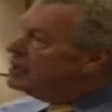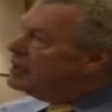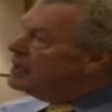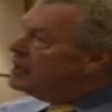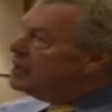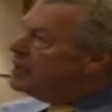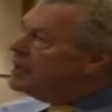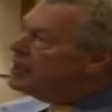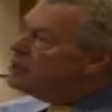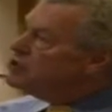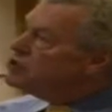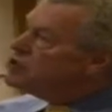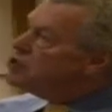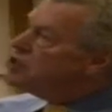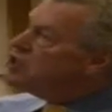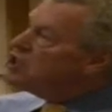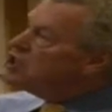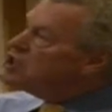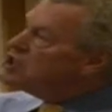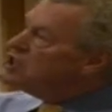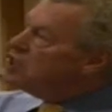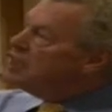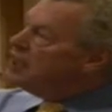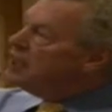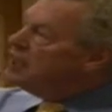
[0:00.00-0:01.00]
And
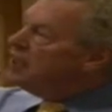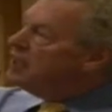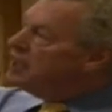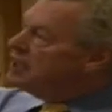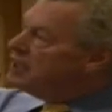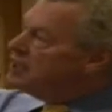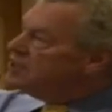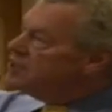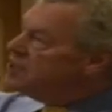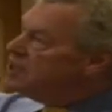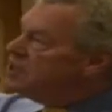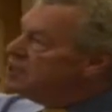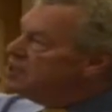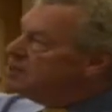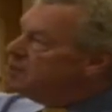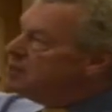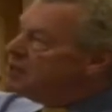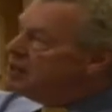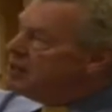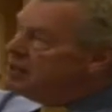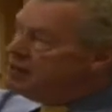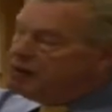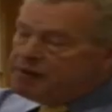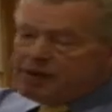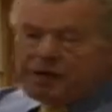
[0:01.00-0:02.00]
traditionally, it's going to
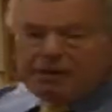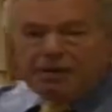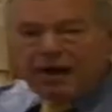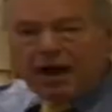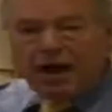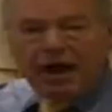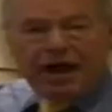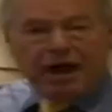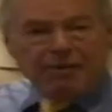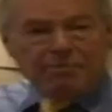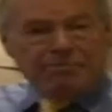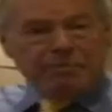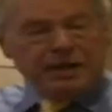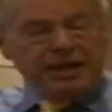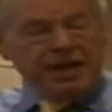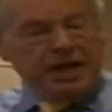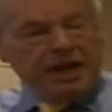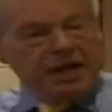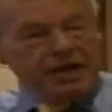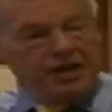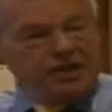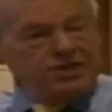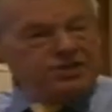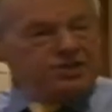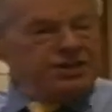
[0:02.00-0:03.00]
be
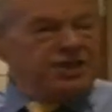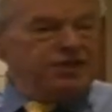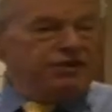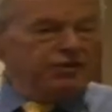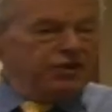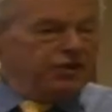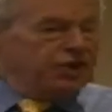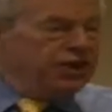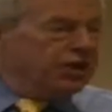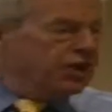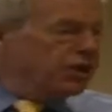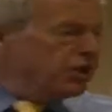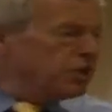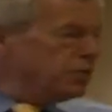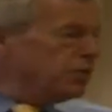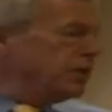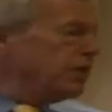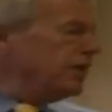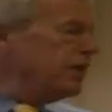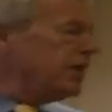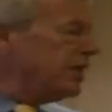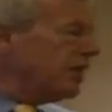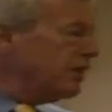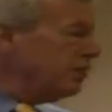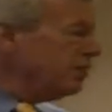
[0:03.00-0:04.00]
bananas and avocados when
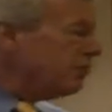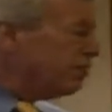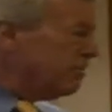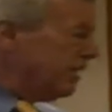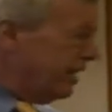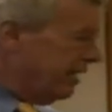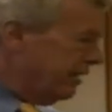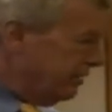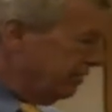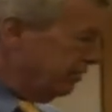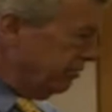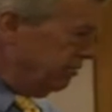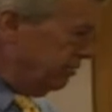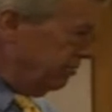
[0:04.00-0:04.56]
they go brown.